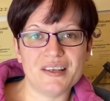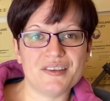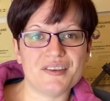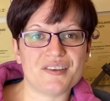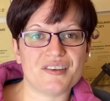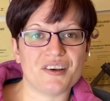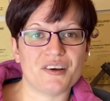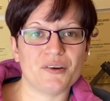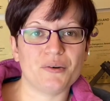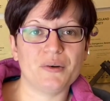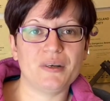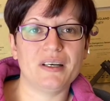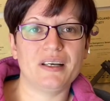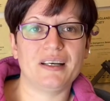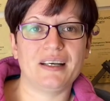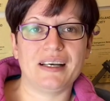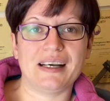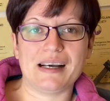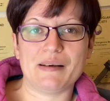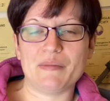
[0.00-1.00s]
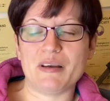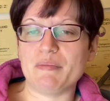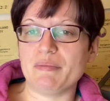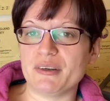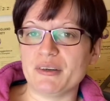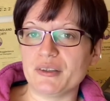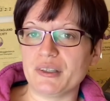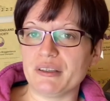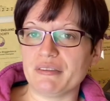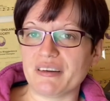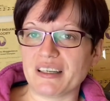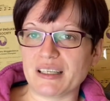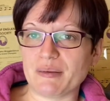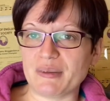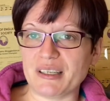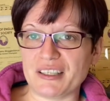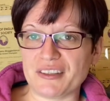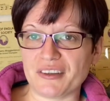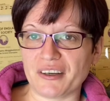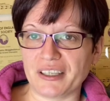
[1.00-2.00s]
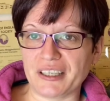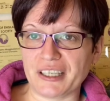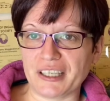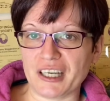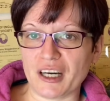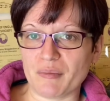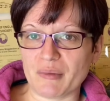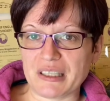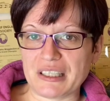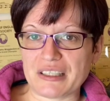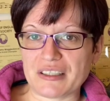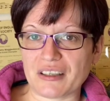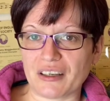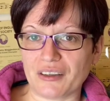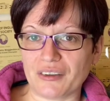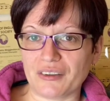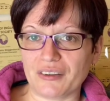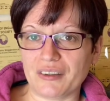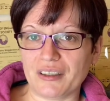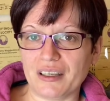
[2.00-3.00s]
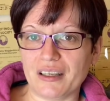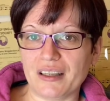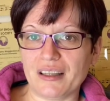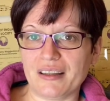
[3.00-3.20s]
So it'd be good if anybody's got any comments on